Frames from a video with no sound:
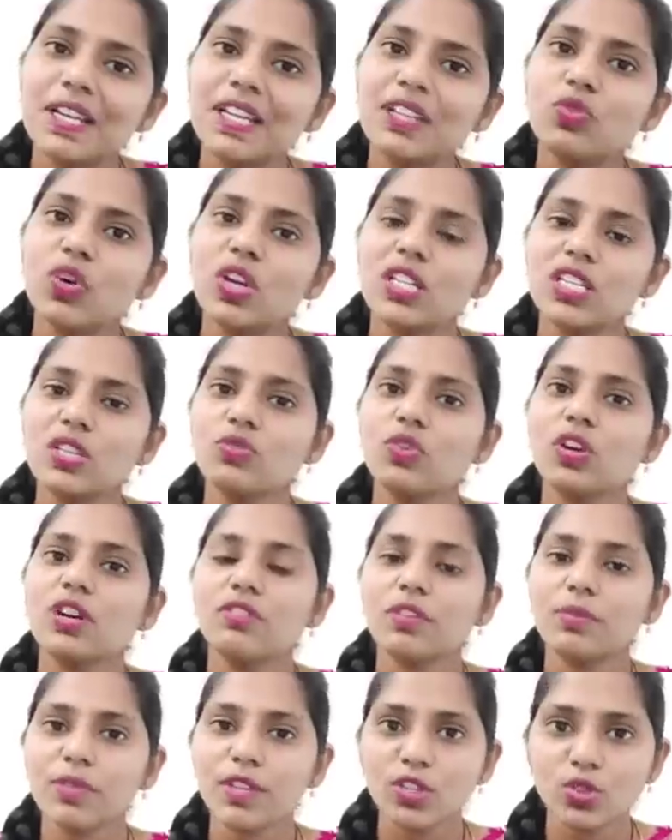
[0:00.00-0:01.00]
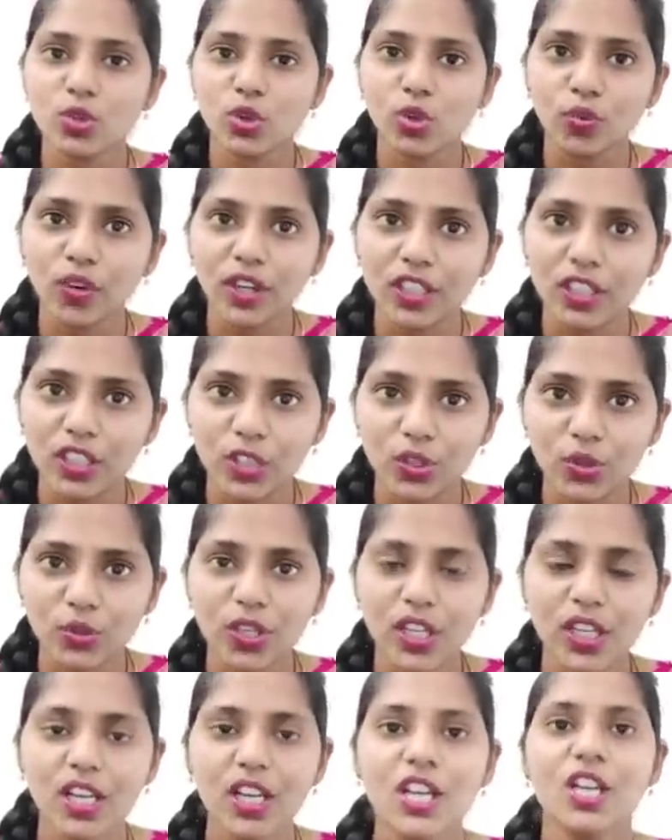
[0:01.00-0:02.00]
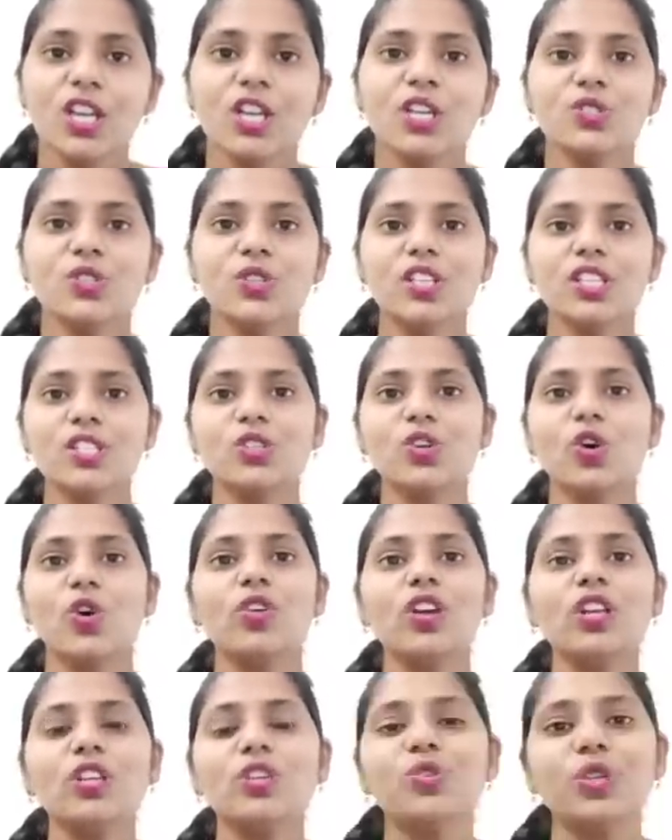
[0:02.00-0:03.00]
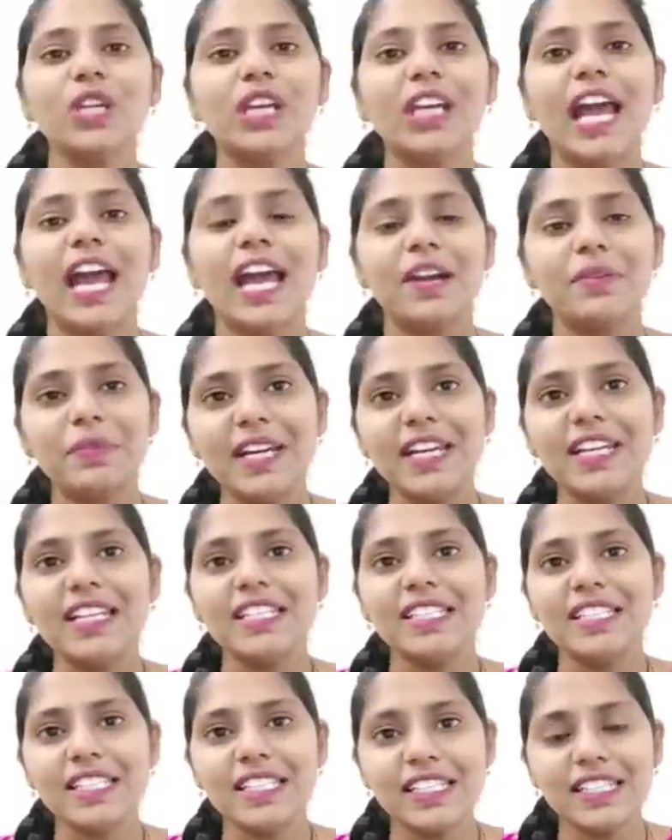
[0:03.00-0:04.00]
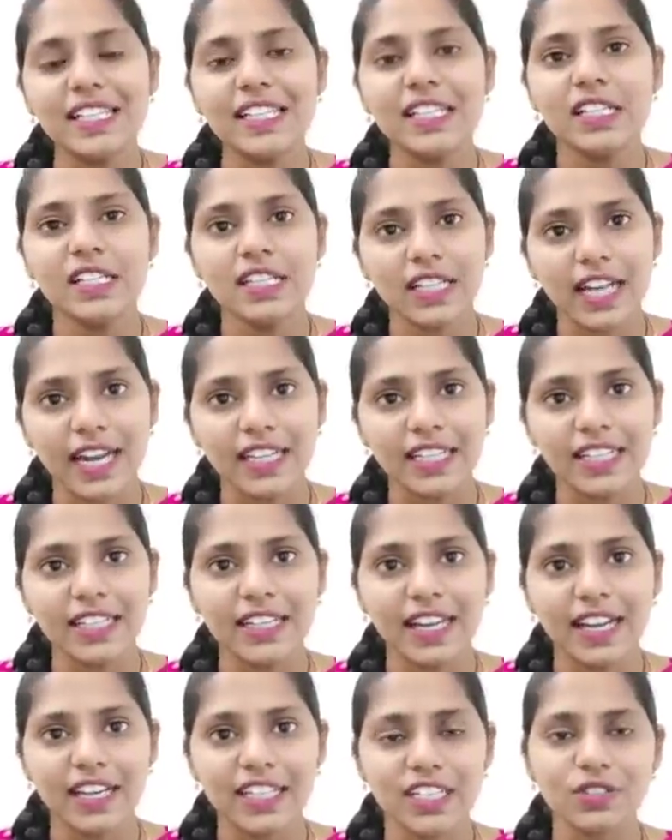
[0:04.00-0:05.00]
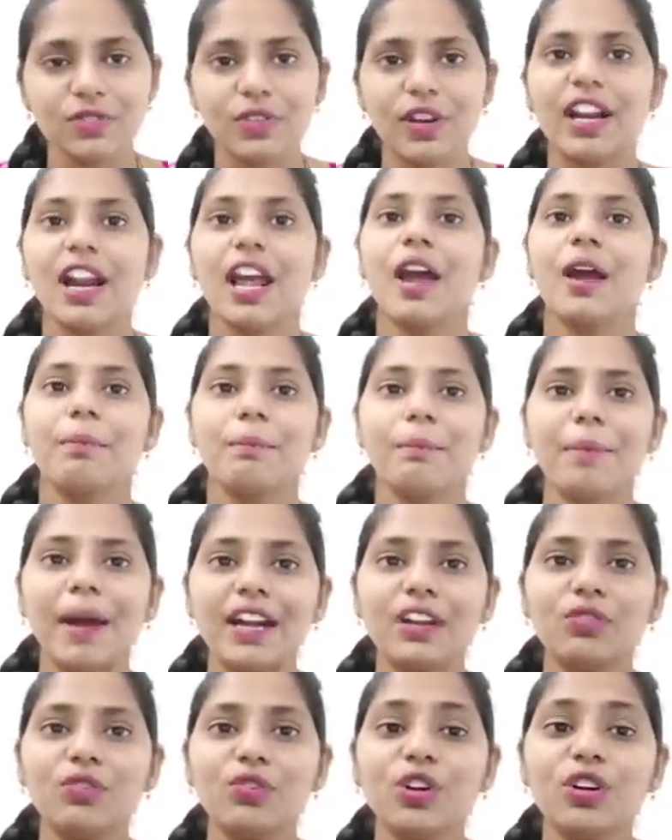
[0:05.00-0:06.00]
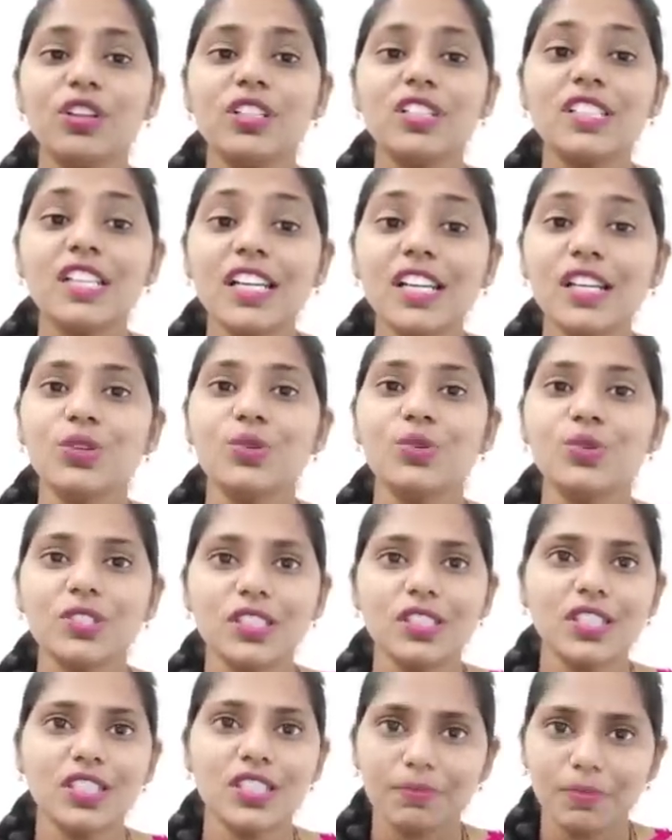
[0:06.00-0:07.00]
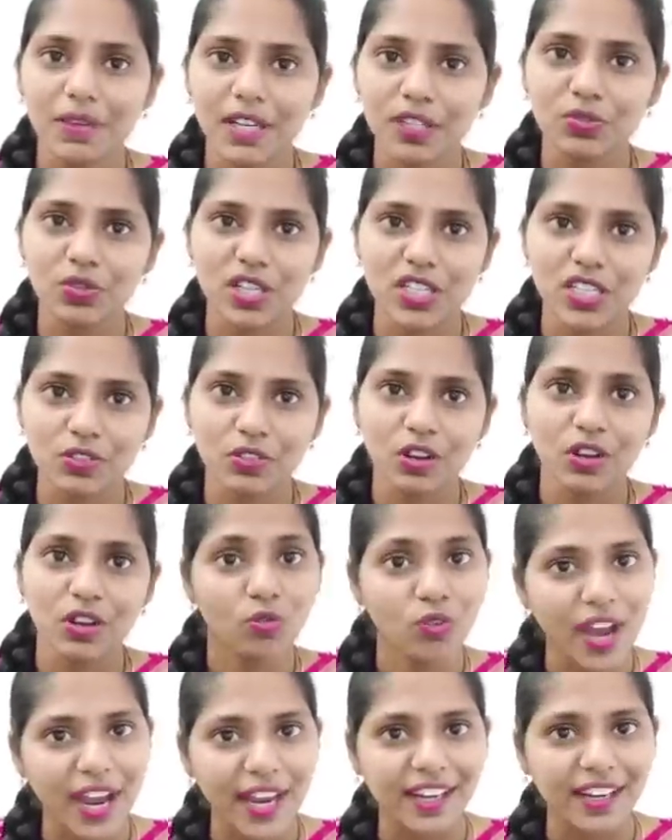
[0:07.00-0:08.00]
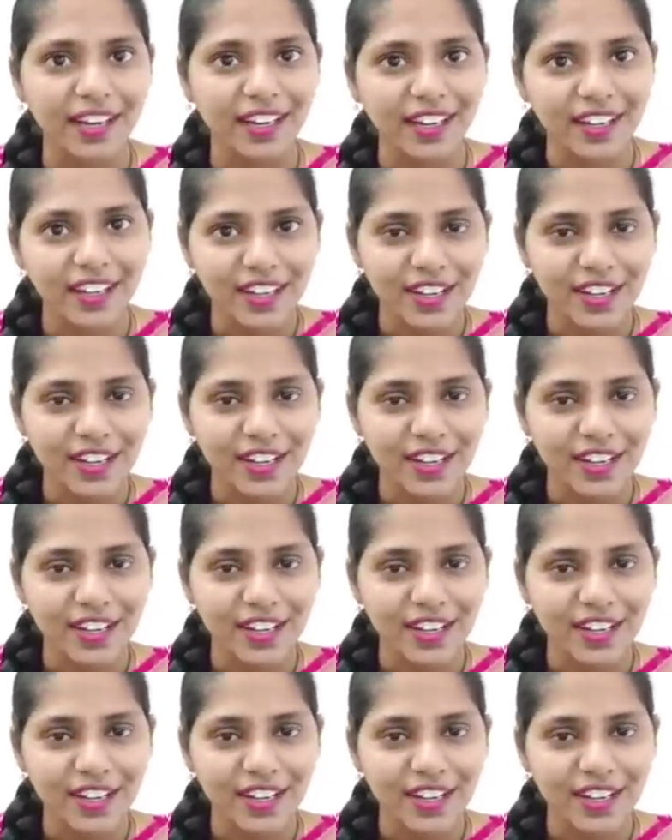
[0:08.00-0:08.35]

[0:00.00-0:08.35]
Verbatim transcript: MiG-21 from the Soviet Union. So the Soviet Union had been disintegrated in 1991, but we are still using this MiG-21. Why?